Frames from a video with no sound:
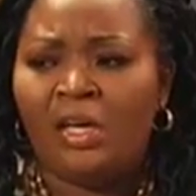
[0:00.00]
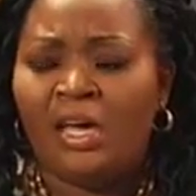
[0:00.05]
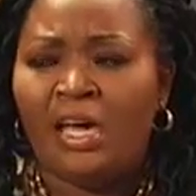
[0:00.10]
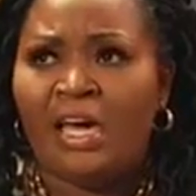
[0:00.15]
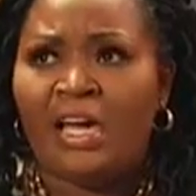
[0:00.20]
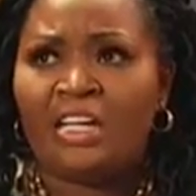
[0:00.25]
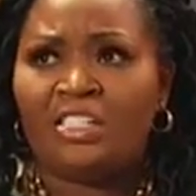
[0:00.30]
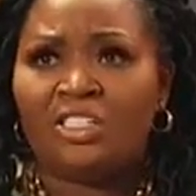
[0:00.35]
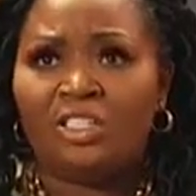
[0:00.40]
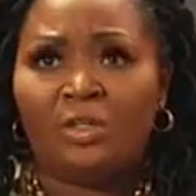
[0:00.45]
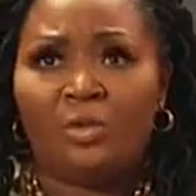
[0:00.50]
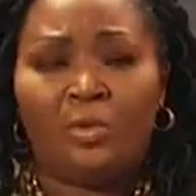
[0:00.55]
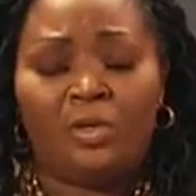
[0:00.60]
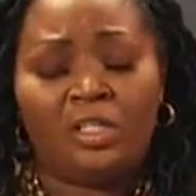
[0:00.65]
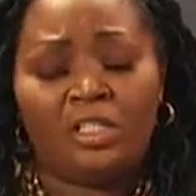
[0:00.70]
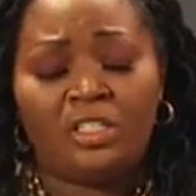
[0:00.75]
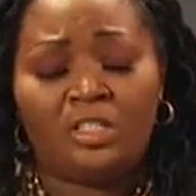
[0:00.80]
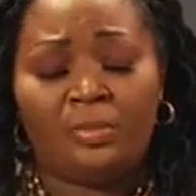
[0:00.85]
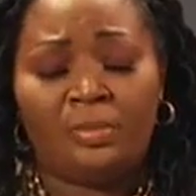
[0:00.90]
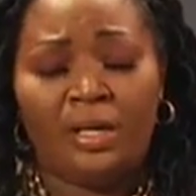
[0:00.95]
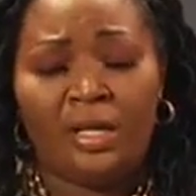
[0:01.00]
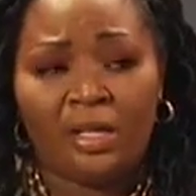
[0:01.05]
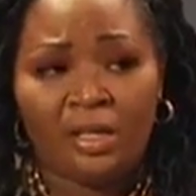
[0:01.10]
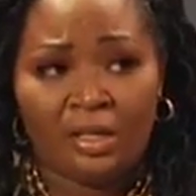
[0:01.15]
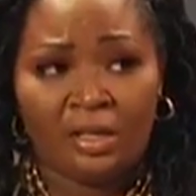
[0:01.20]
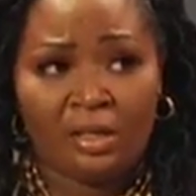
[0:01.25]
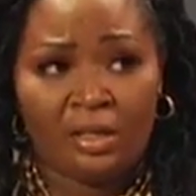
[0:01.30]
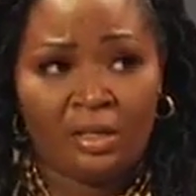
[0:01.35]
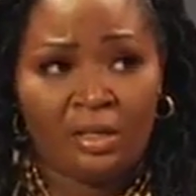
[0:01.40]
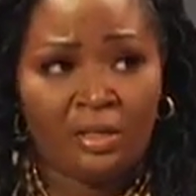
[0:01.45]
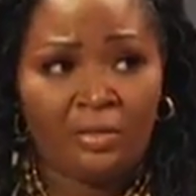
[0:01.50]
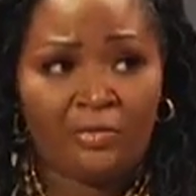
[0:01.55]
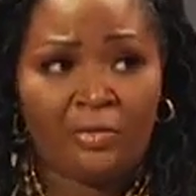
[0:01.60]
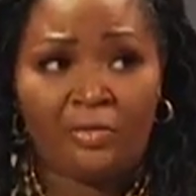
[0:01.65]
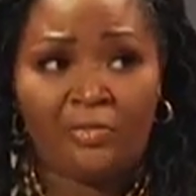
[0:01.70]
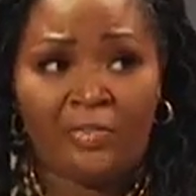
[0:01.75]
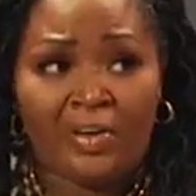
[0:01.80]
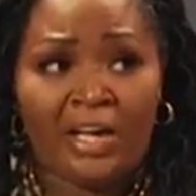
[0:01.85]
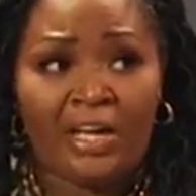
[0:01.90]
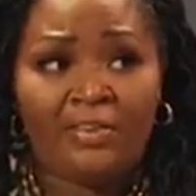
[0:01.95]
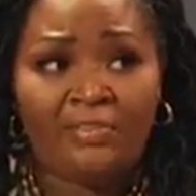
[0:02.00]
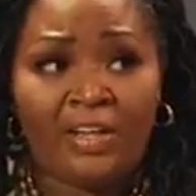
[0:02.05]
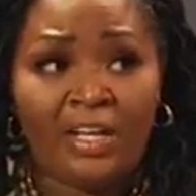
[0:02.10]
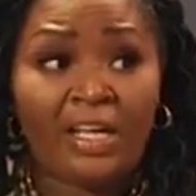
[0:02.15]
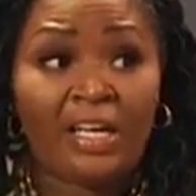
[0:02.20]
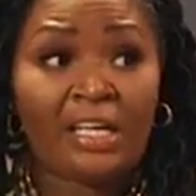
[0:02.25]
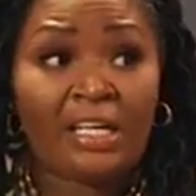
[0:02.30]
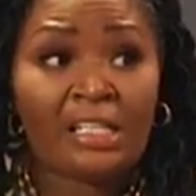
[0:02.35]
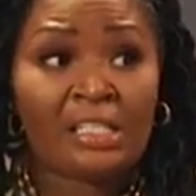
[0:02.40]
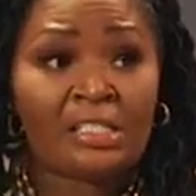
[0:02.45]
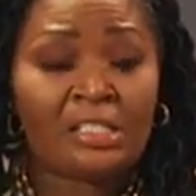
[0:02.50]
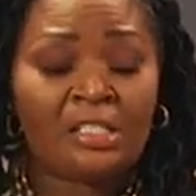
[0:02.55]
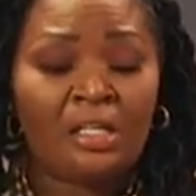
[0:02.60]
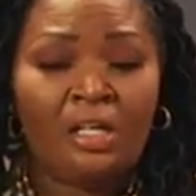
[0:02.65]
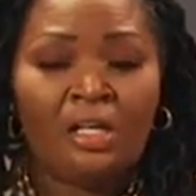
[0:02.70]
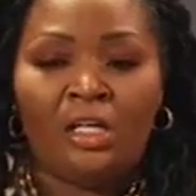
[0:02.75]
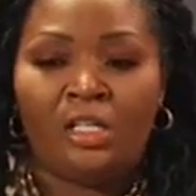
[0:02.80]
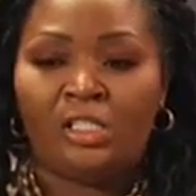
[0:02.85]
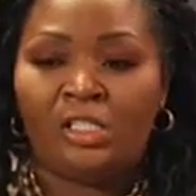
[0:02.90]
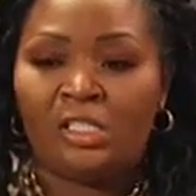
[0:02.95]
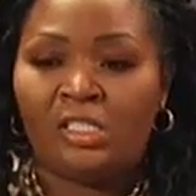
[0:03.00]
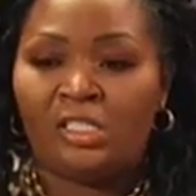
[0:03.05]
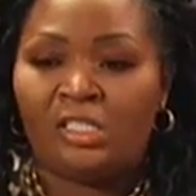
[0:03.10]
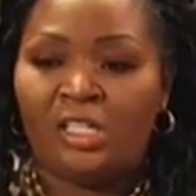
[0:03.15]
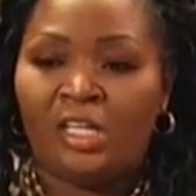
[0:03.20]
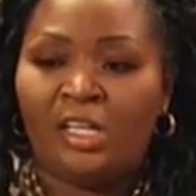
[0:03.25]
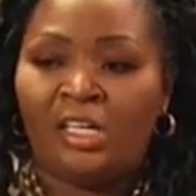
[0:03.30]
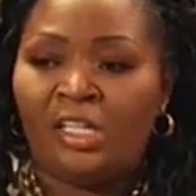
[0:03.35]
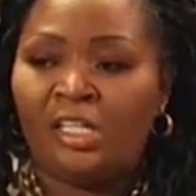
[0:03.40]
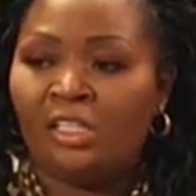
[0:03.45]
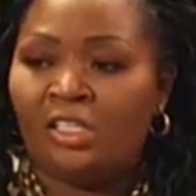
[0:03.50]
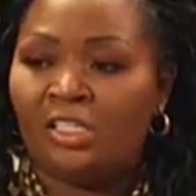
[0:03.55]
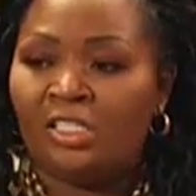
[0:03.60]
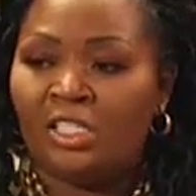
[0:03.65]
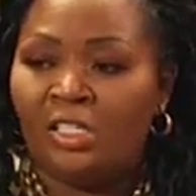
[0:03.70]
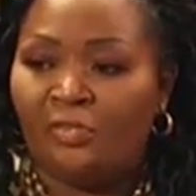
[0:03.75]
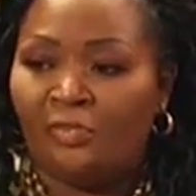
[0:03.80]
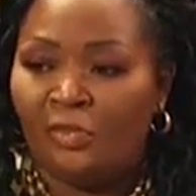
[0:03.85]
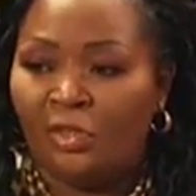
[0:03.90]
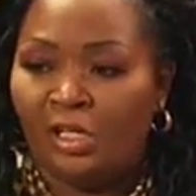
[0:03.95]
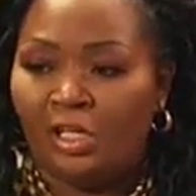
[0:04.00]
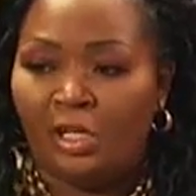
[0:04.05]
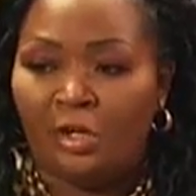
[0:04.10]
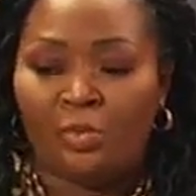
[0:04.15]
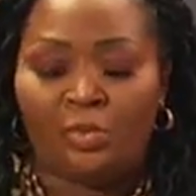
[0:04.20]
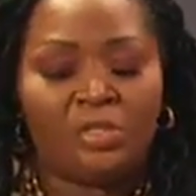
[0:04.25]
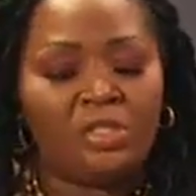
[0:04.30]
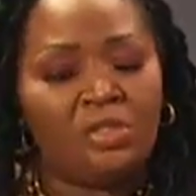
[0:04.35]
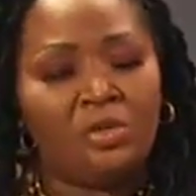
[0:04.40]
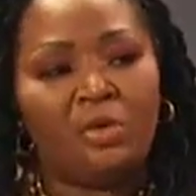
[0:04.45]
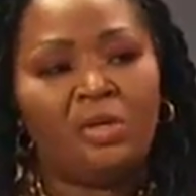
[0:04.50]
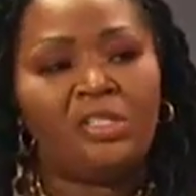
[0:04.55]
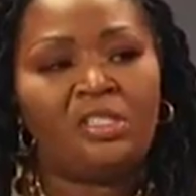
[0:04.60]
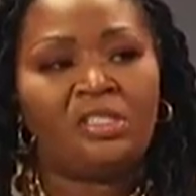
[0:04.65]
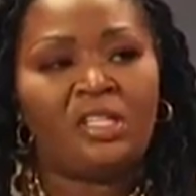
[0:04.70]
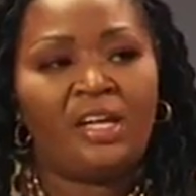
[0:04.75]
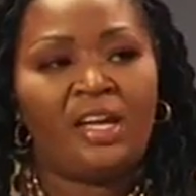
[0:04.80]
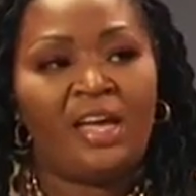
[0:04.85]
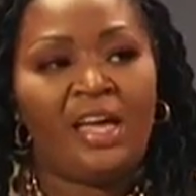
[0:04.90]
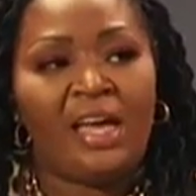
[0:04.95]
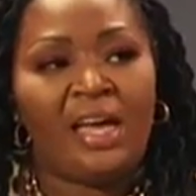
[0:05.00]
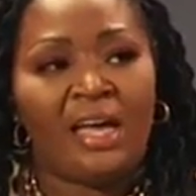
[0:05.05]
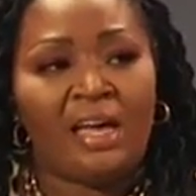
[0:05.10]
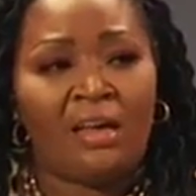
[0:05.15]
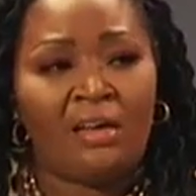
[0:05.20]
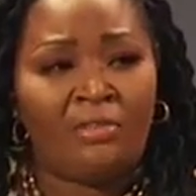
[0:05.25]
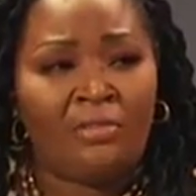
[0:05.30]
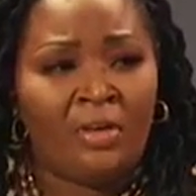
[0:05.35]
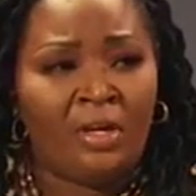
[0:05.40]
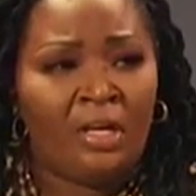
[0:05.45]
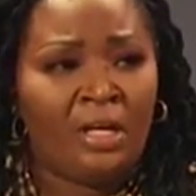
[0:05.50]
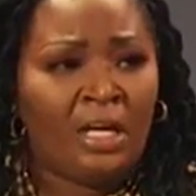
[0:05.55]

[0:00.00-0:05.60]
actually going to Jamaica for 5 days to study the different resorts they have,